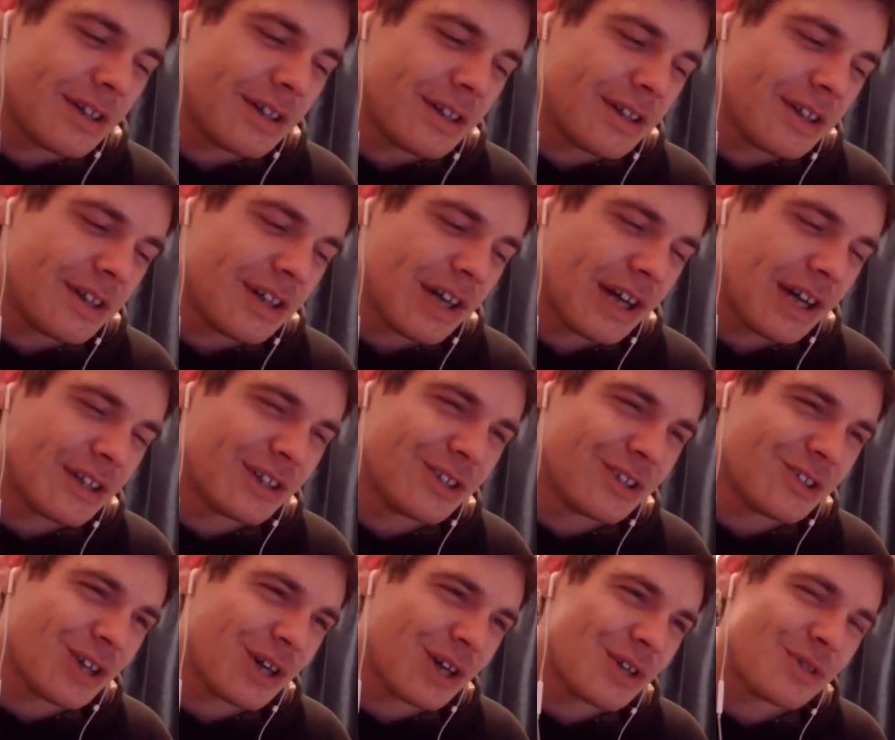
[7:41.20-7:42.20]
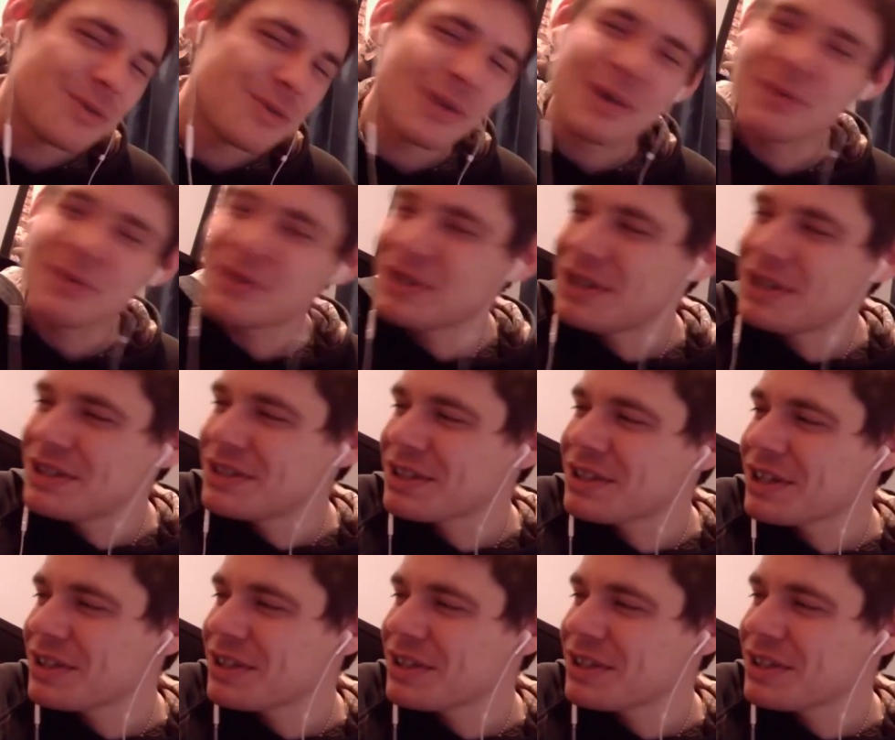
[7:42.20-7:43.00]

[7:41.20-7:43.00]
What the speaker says: And to say as well, what did he say?